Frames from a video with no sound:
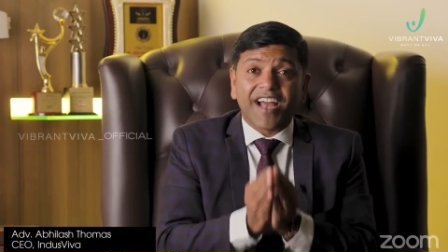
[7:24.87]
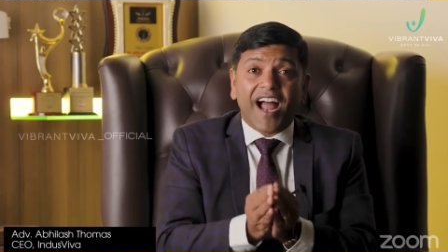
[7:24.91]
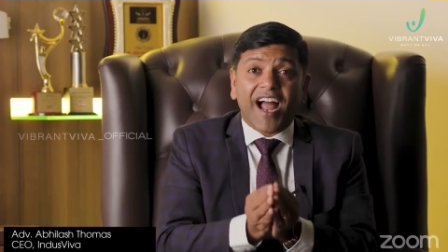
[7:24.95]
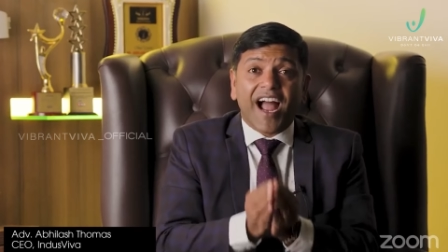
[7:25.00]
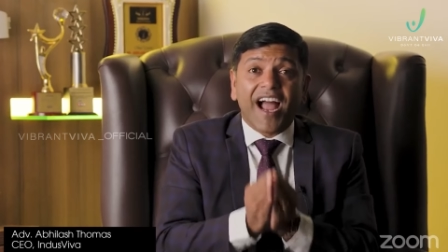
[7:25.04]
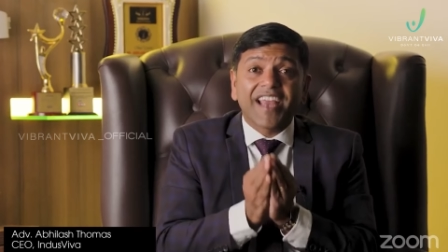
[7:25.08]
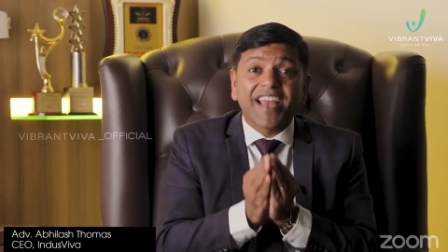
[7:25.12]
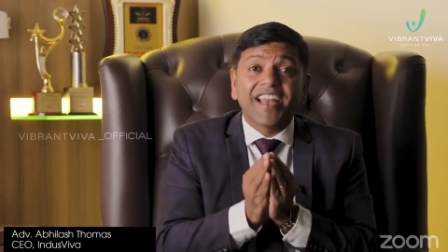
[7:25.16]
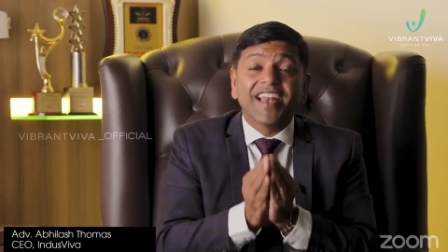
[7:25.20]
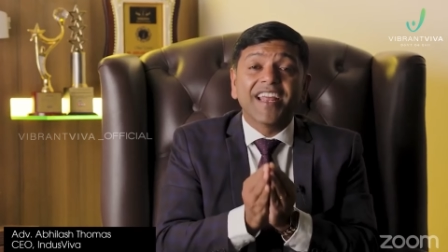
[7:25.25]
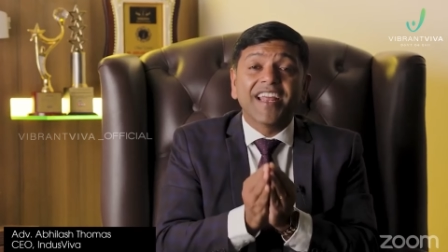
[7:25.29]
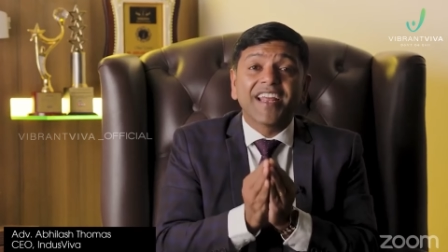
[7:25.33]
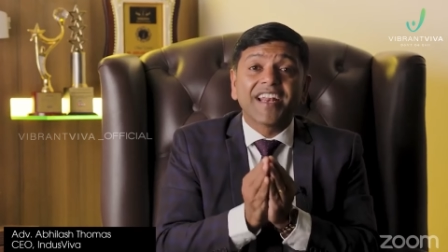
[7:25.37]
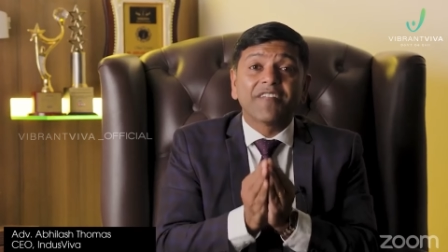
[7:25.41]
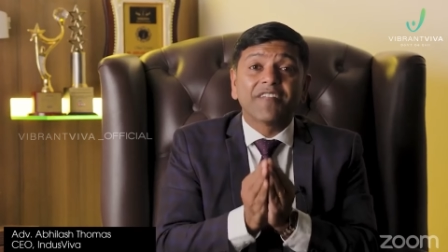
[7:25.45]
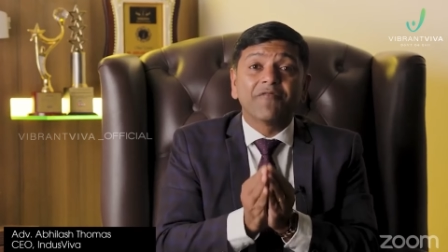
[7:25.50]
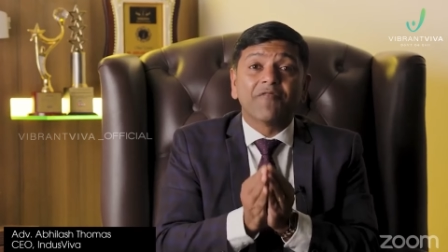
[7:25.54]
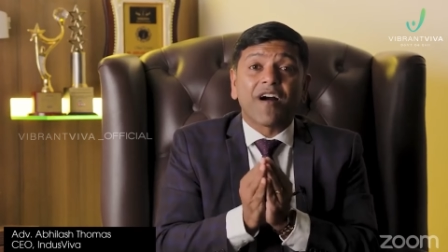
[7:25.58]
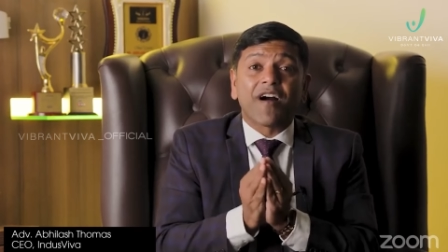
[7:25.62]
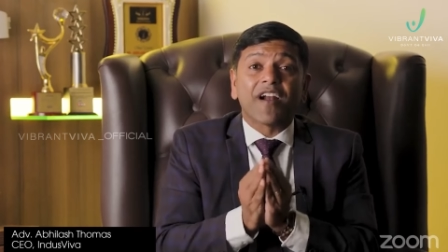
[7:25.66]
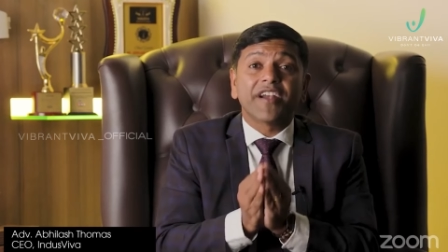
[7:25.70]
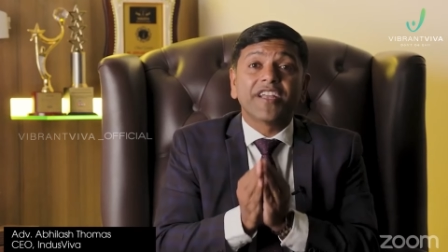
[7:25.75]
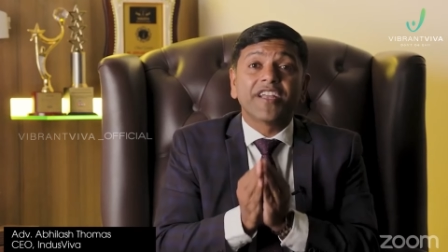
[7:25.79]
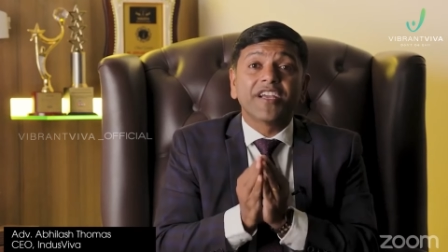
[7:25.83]
a highly
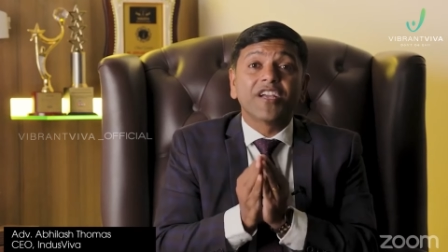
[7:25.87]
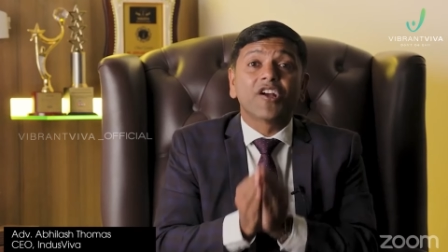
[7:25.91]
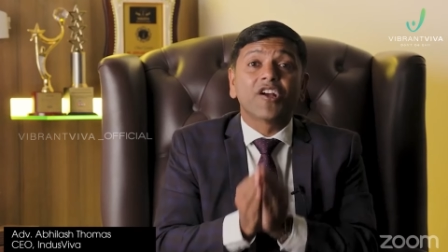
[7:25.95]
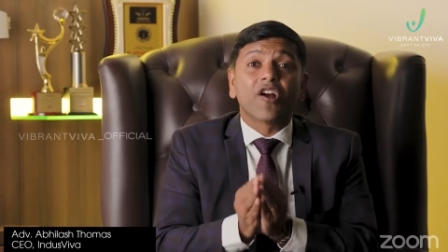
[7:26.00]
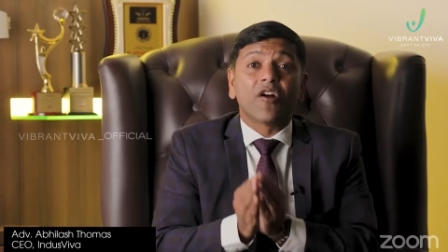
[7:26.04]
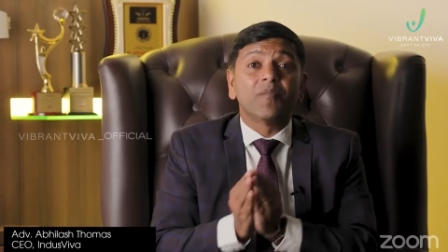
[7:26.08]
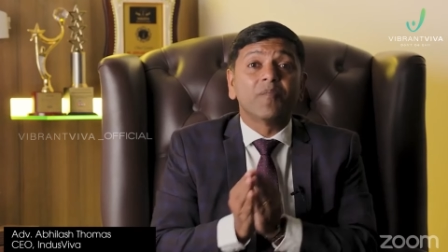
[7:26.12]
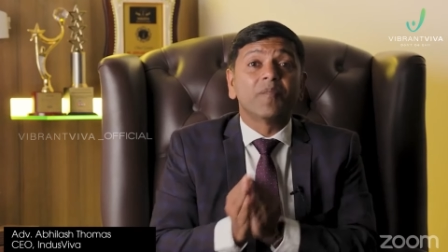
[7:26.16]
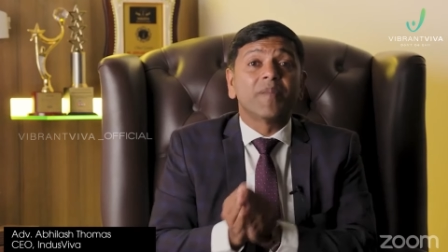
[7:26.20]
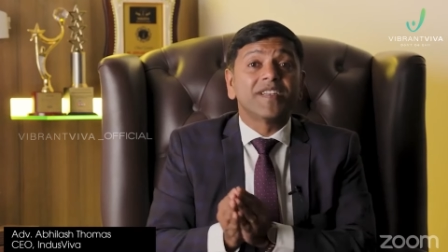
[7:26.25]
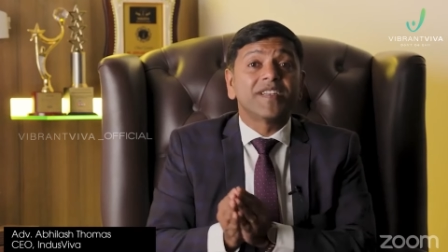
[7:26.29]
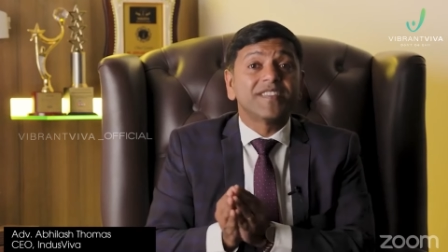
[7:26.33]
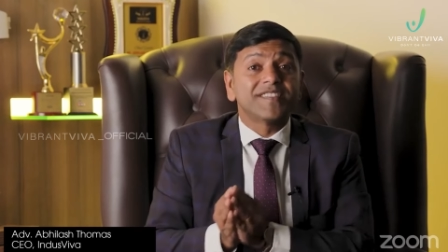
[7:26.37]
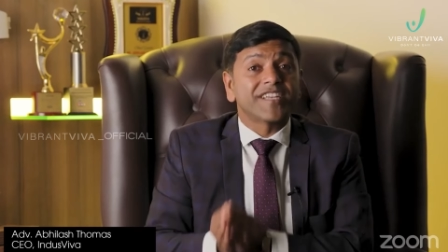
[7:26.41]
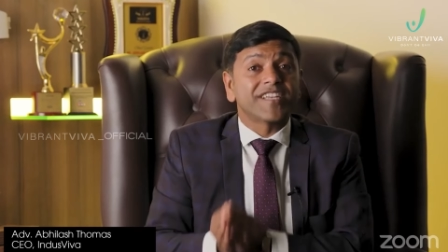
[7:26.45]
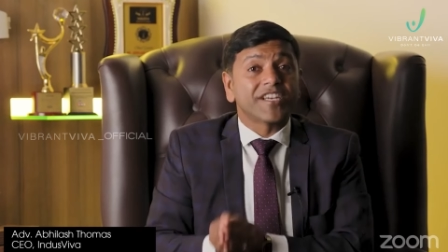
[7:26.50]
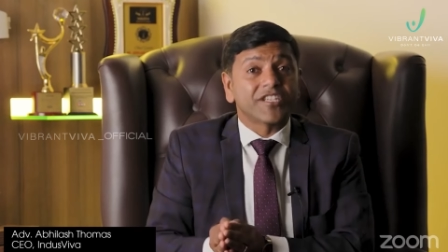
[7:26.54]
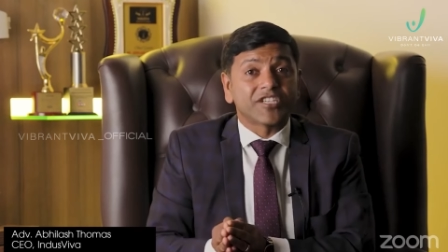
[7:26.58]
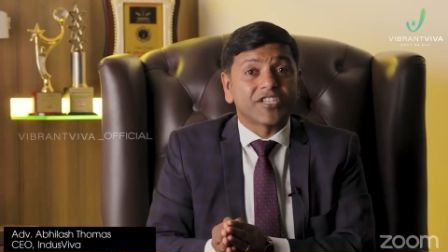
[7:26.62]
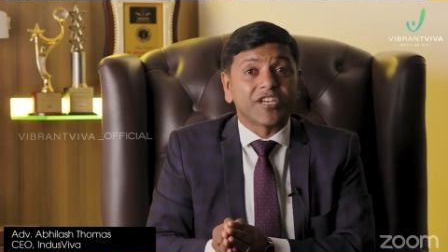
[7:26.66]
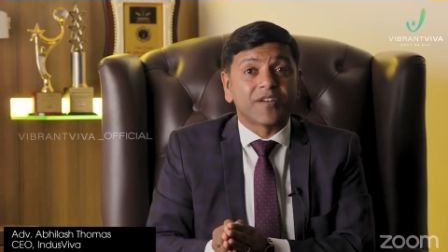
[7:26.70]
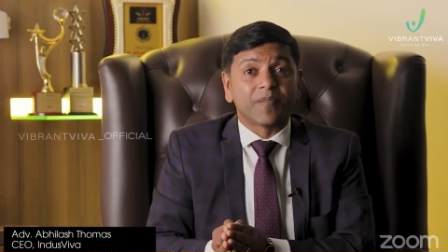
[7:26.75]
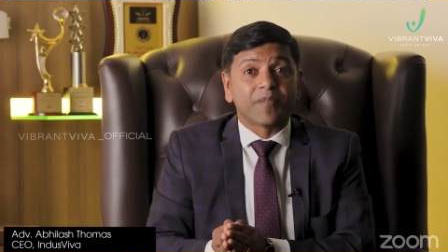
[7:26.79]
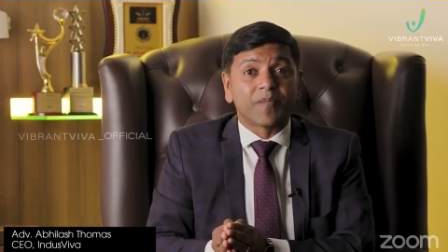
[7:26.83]
rewarding
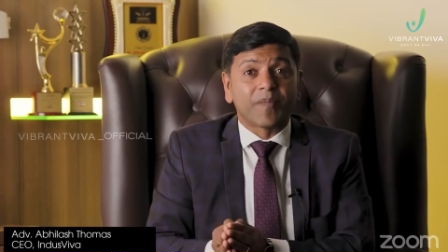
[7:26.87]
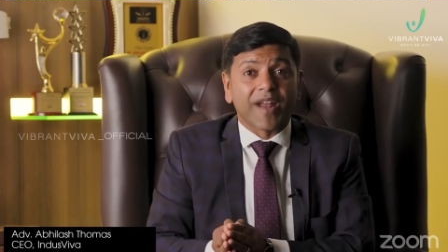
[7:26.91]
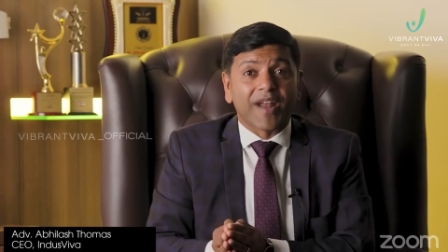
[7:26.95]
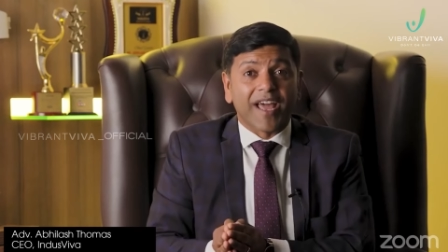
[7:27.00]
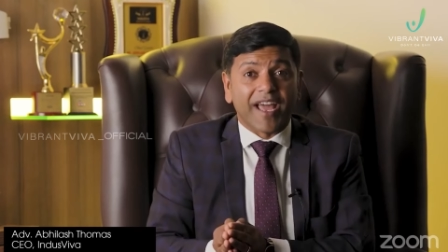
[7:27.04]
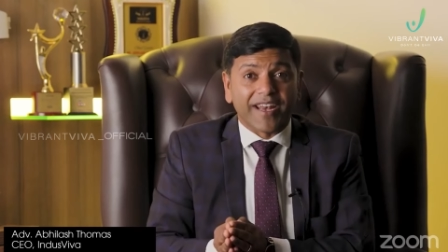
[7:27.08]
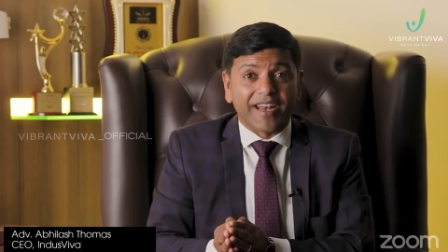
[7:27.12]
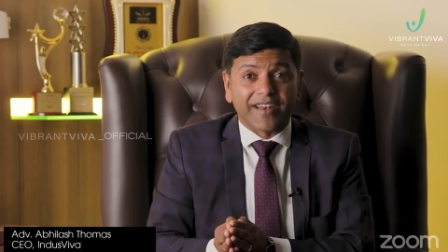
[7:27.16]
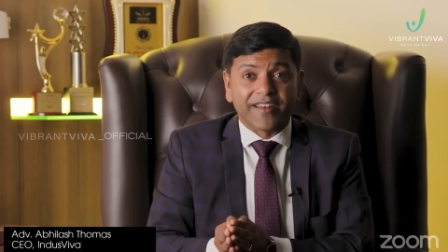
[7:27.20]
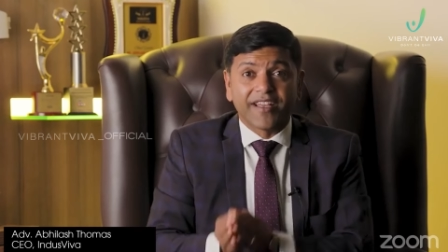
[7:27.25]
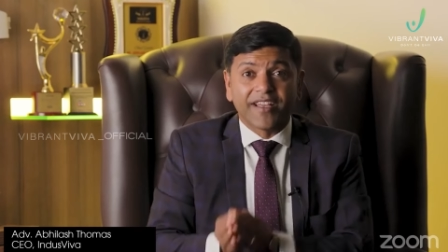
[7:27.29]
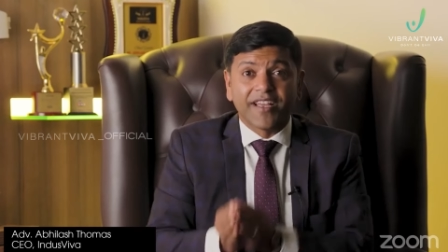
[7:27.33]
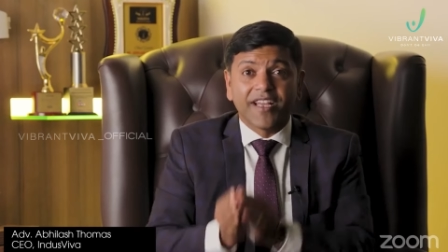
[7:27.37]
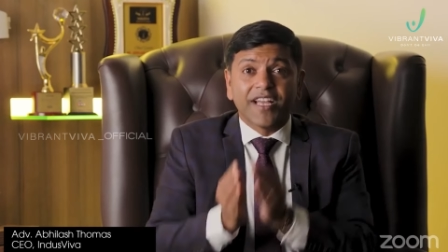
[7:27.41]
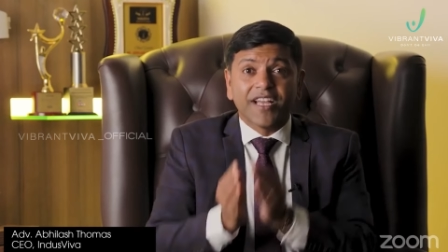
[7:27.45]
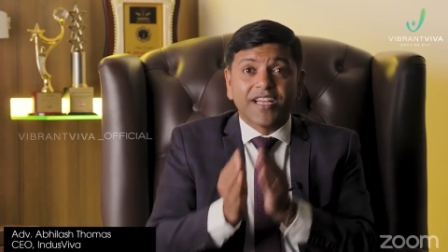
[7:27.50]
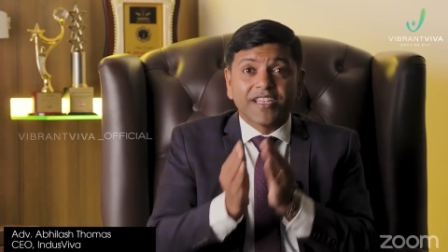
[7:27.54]
compensation plan.